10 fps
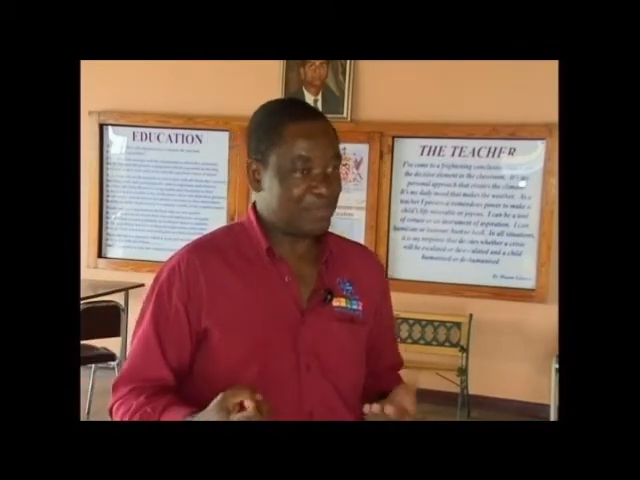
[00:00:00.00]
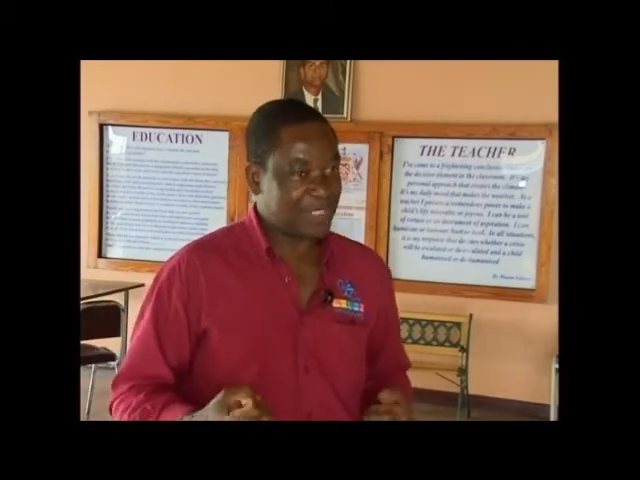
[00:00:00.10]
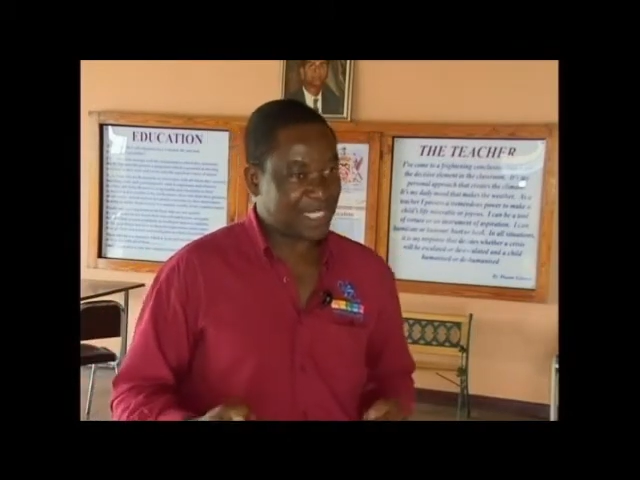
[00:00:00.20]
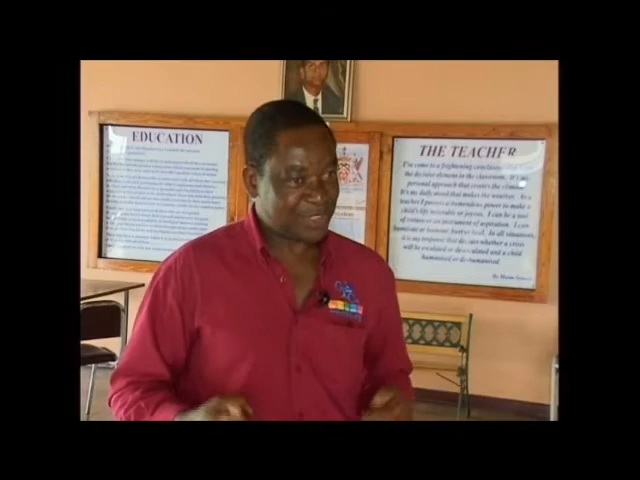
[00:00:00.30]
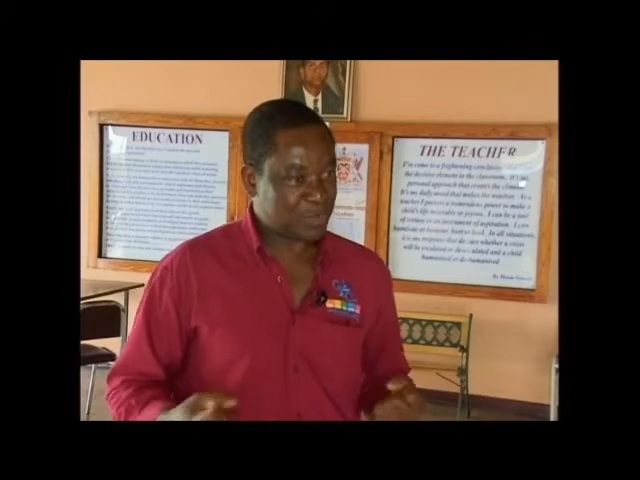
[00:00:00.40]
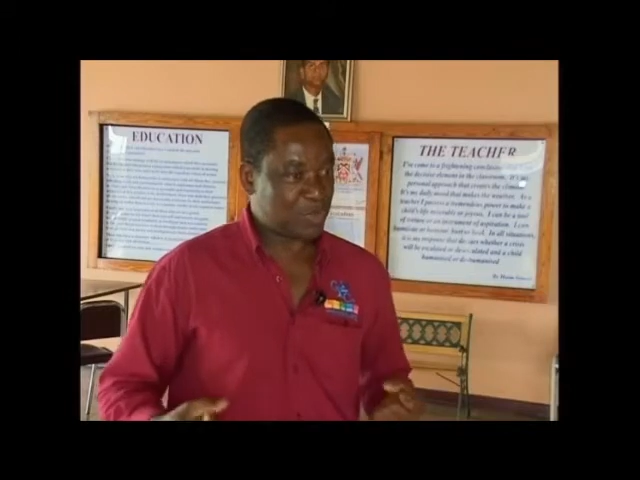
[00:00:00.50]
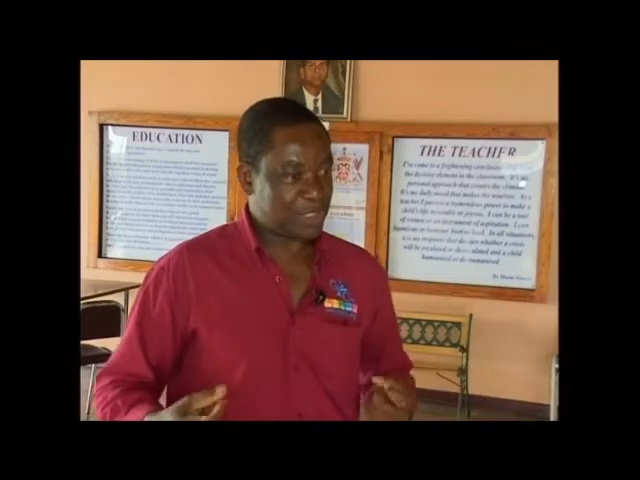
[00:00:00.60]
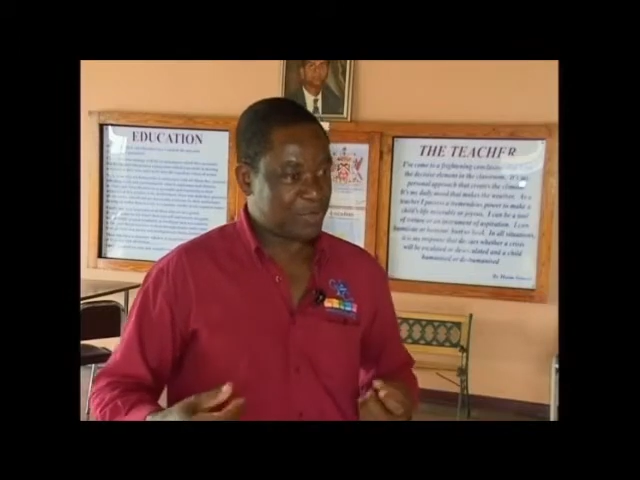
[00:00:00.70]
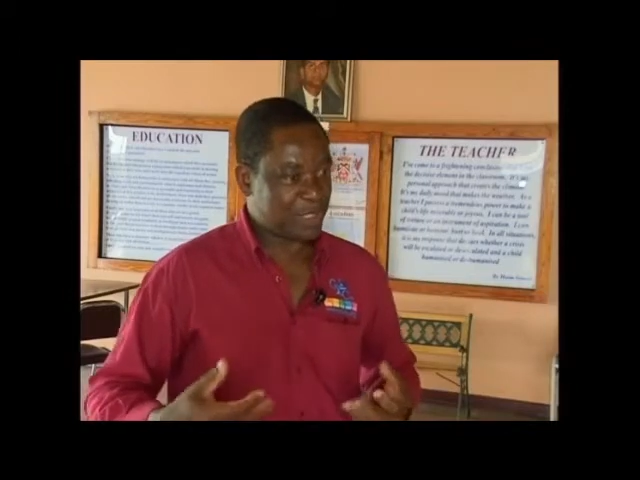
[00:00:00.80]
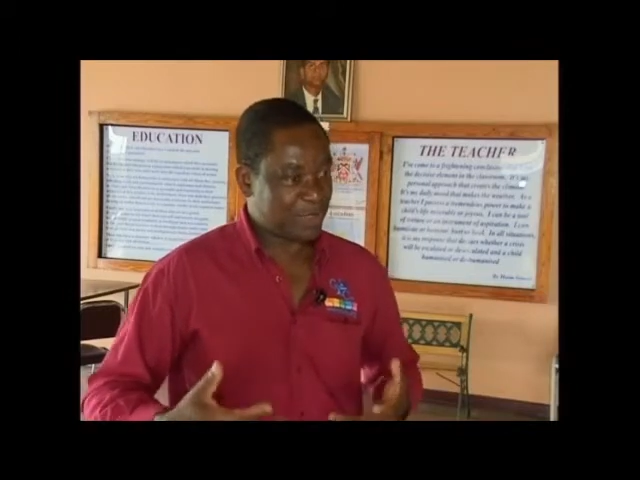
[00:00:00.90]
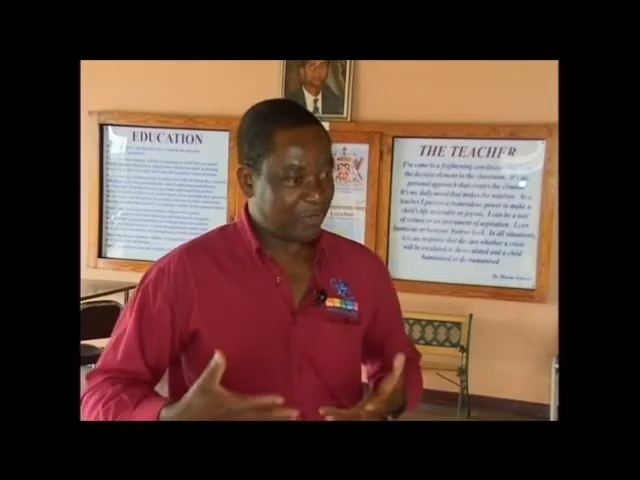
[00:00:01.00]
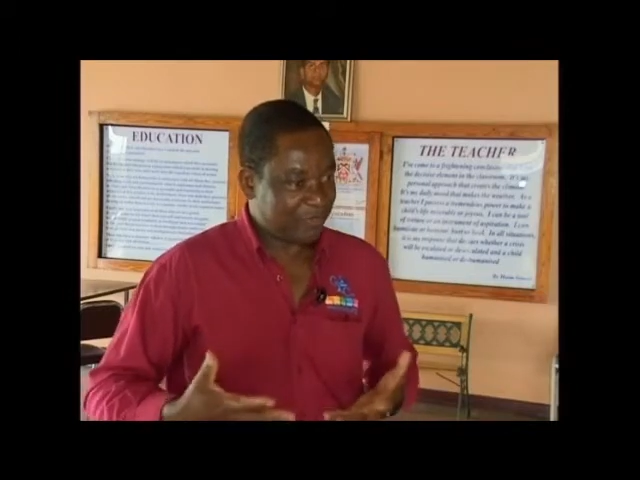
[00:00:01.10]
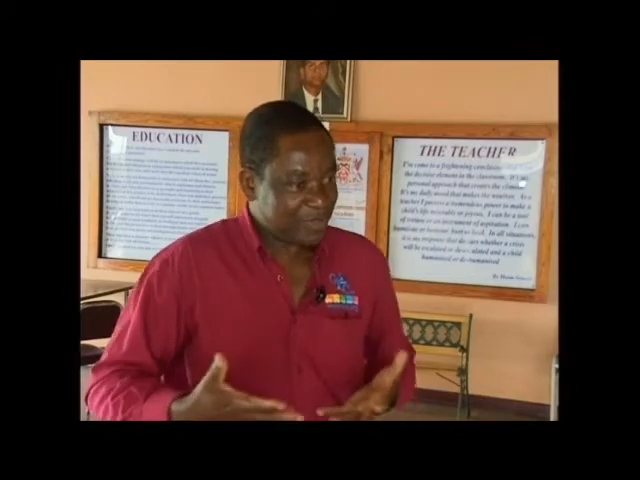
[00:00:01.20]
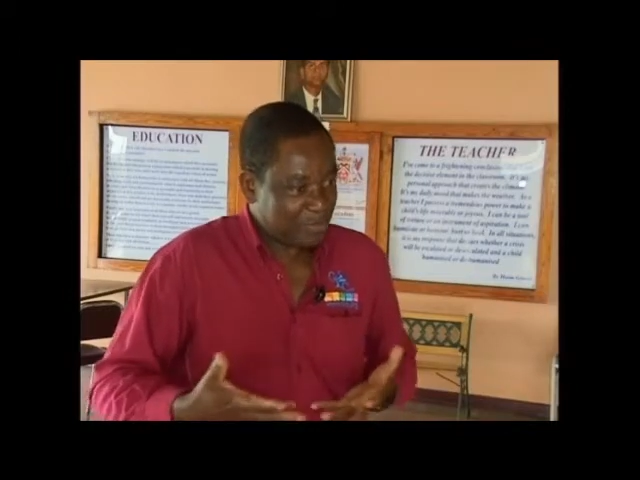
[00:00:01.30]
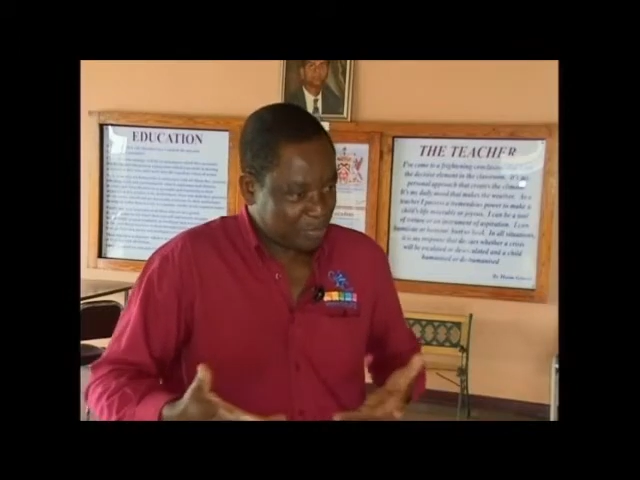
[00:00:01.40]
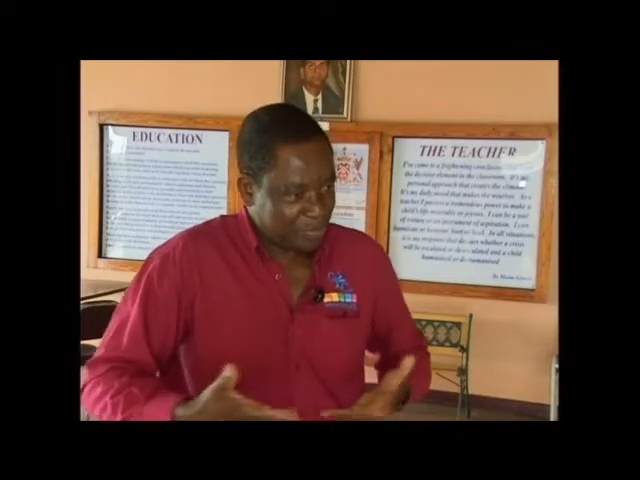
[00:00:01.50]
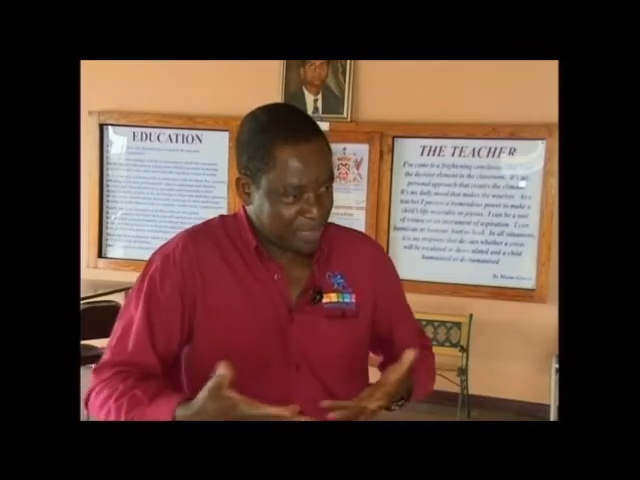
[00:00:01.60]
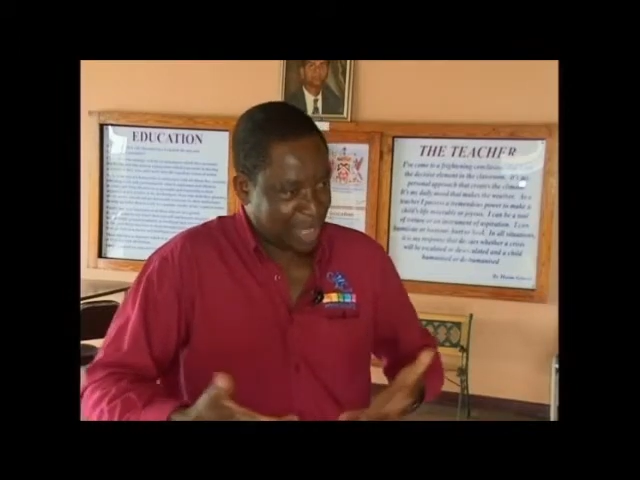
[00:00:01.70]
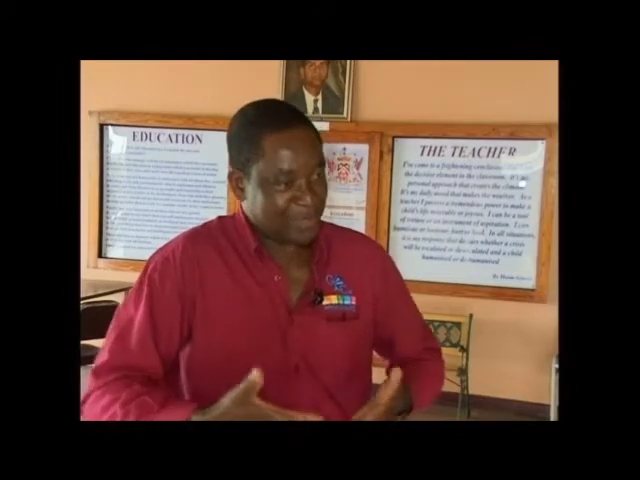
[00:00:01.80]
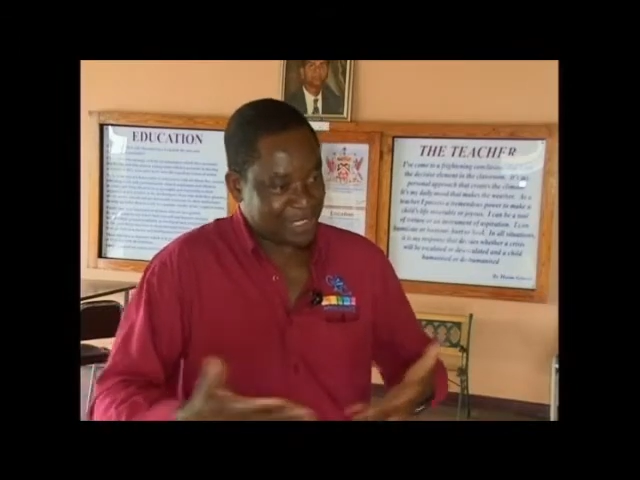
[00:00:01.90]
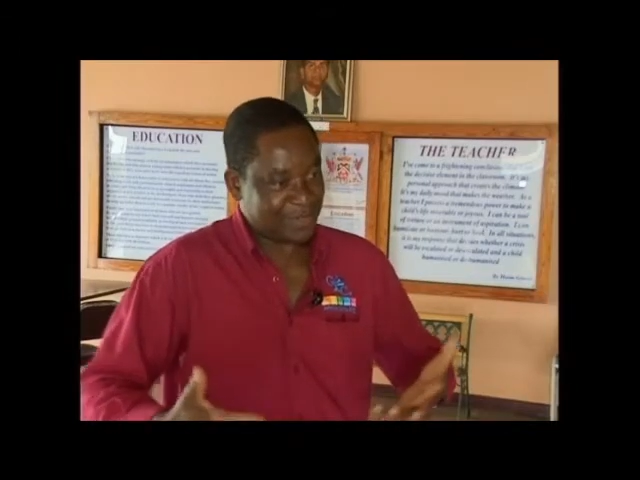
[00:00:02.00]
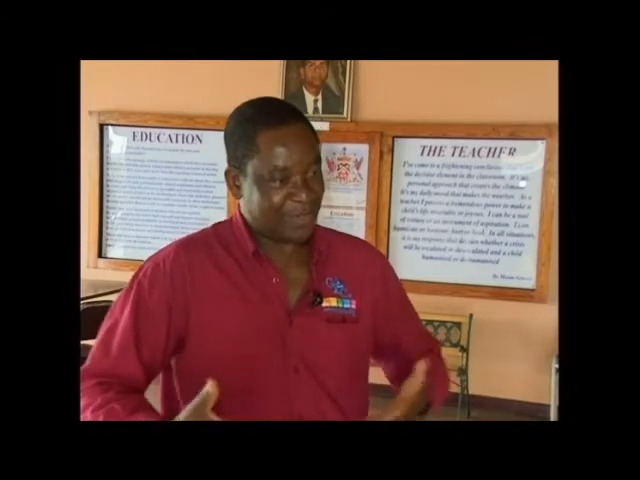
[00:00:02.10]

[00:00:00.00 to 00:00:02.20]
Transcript: that responsibility of having